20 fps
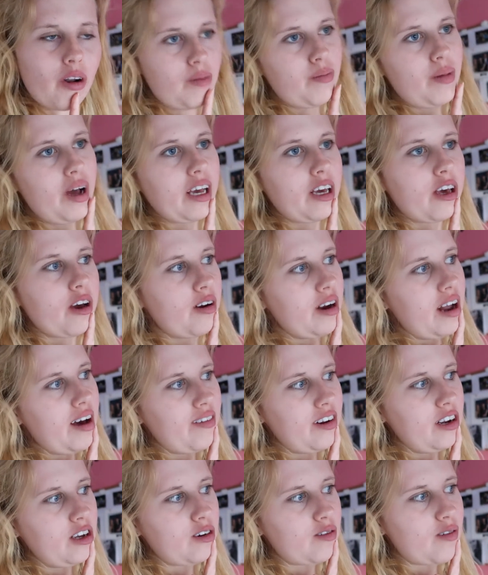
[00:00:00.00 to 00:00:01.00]
I might go and
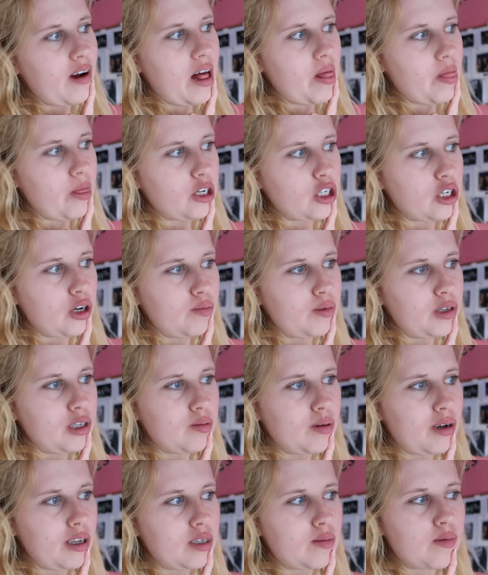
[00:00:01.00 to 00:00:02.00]
have a look around the shops
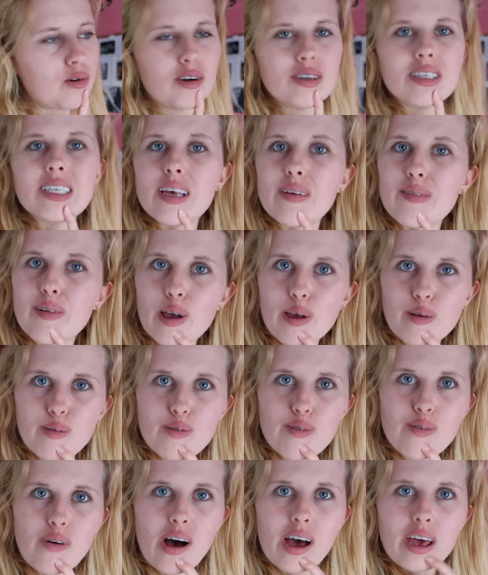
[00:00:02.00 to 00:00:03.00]
as well tomorrow and see if I can
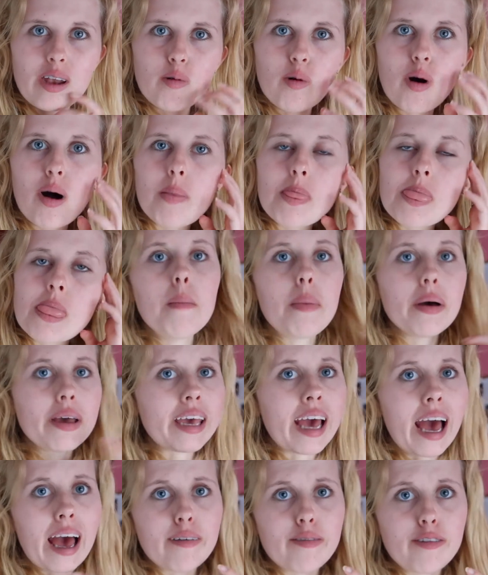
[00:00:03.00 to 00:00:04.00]
find one. But
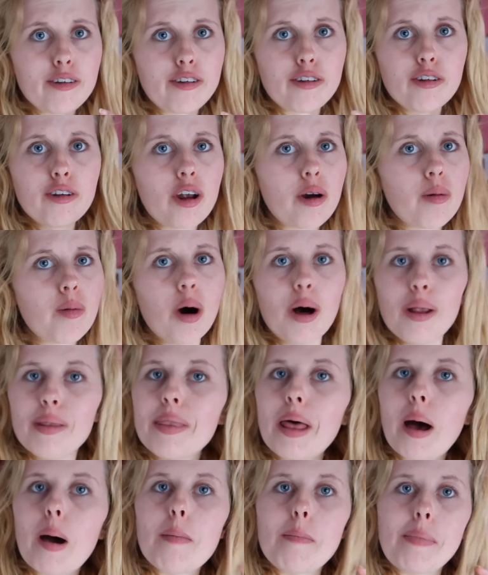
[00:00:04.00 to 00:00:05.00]
yeah, if you do know one,
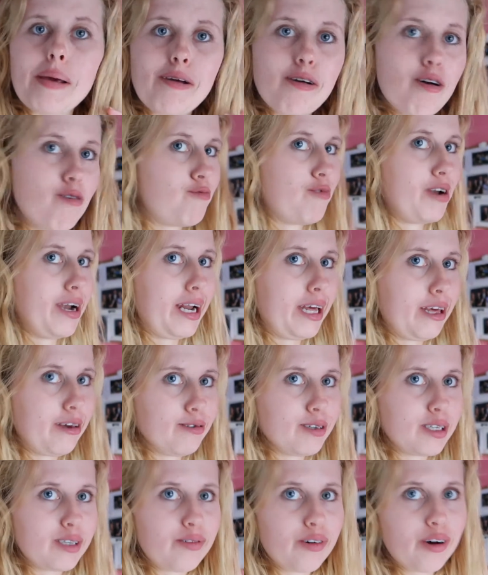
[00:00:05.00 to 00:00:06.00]
that would be really
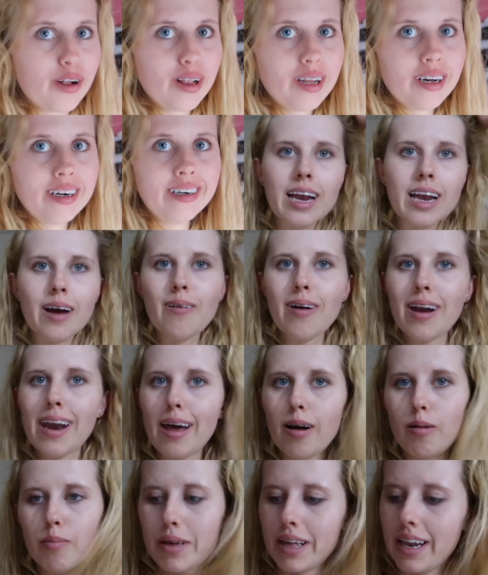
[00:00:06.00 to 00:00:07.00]
useful. now a
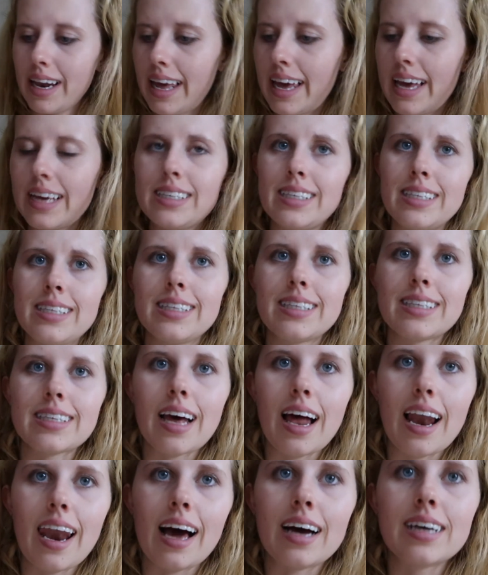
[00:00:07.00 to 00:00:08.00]
little bit later since
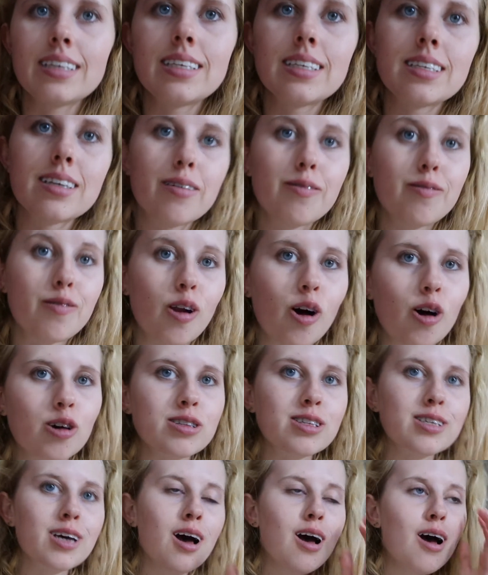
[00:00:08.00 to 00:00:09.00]
I last
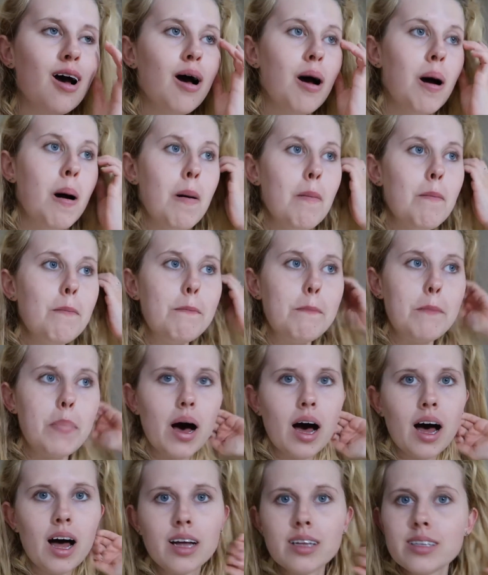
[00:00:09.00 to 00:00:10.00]
vlogged,
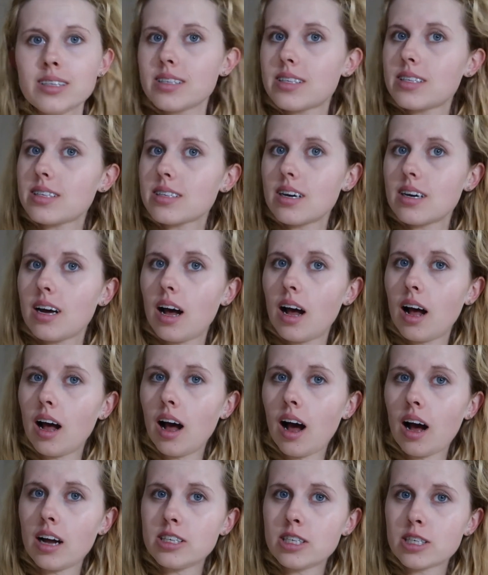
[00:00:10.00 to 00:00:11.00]
but
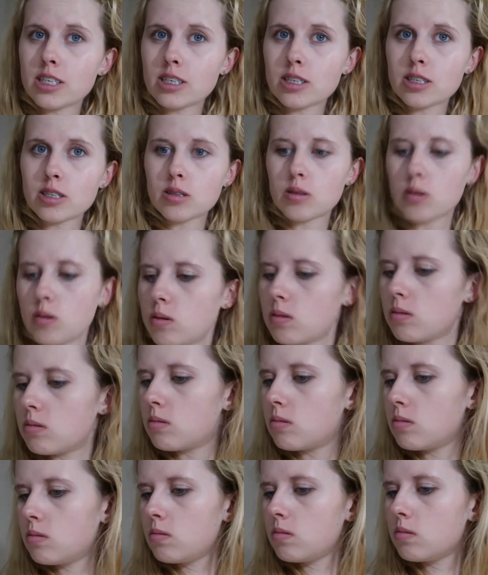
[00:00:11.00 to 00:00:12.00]
I just thought,
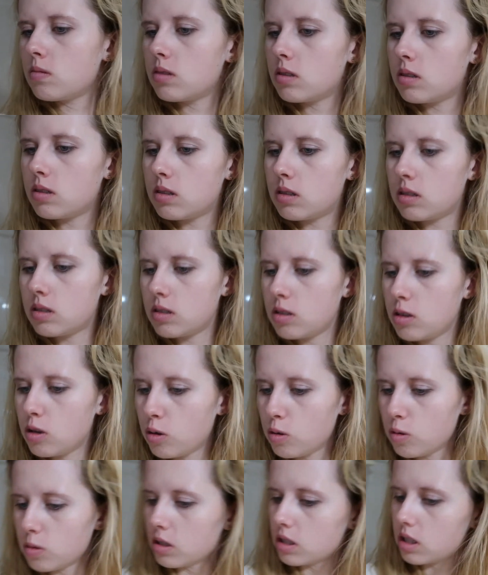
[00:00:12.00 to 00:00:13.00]
oh,
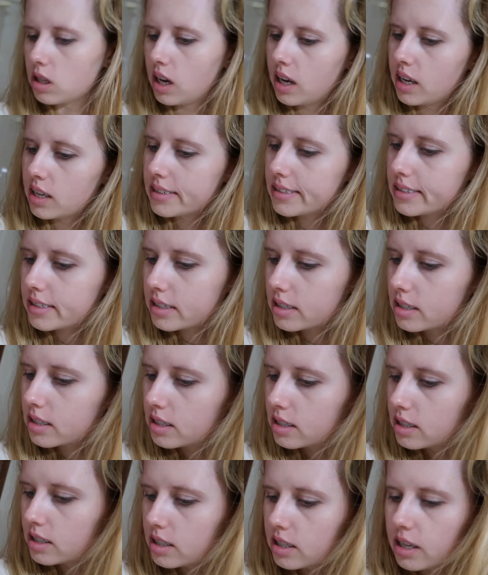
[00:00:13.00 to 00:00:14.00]
who's that?
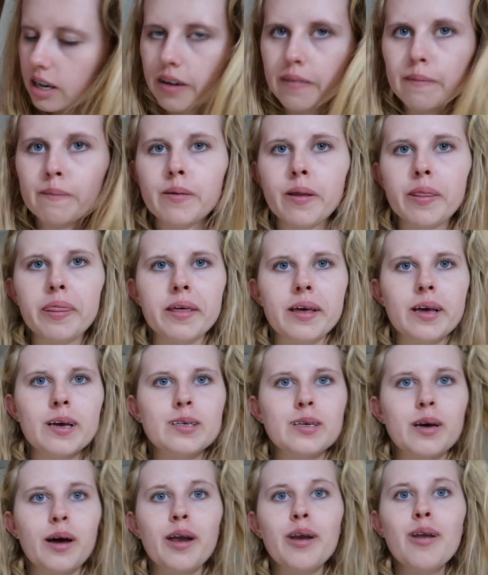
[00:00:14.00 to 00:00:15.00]
I have nothing
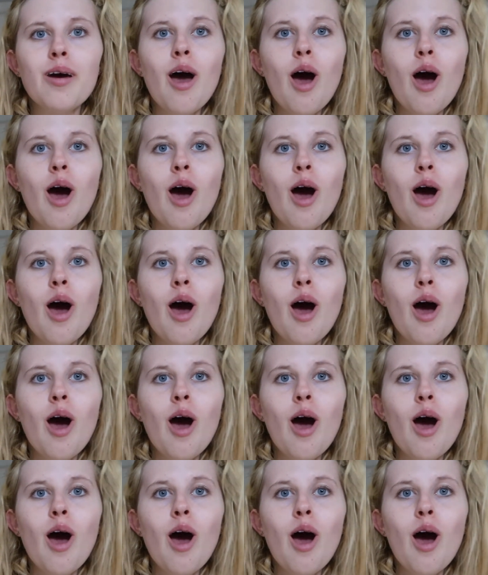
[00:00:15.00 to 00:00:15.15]
exciting.